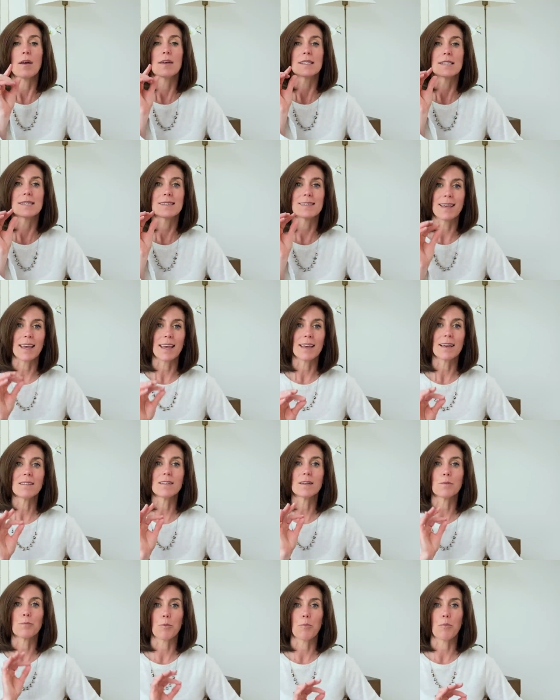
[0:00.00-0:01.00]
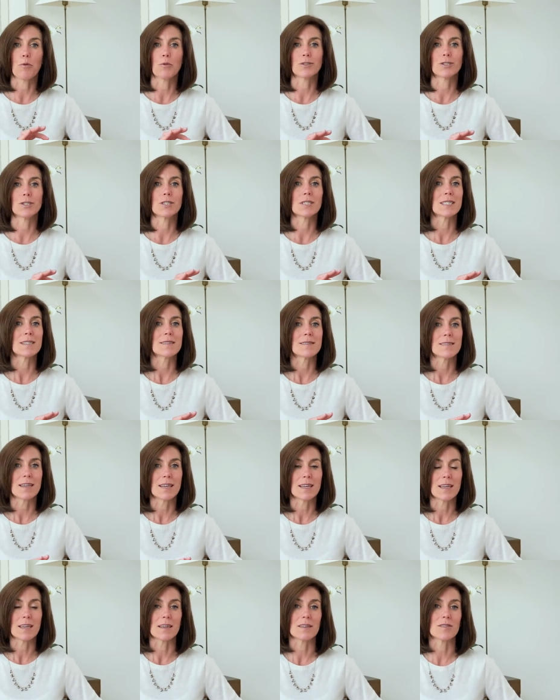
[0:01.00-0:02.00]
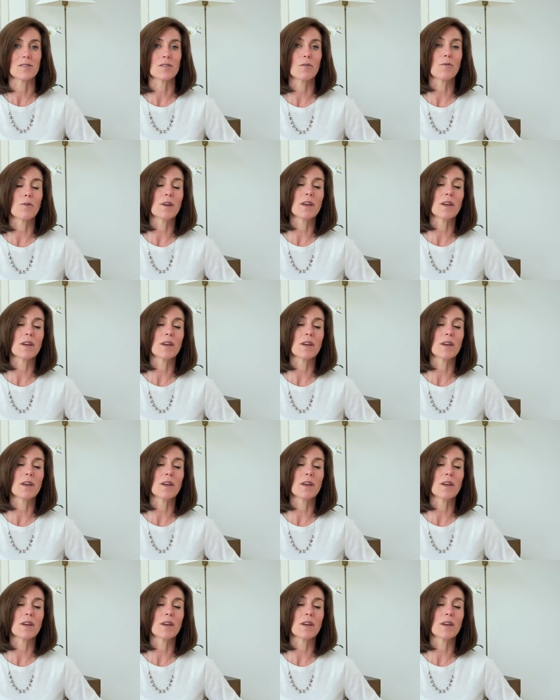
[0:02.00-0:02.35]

scale and proportion is key. So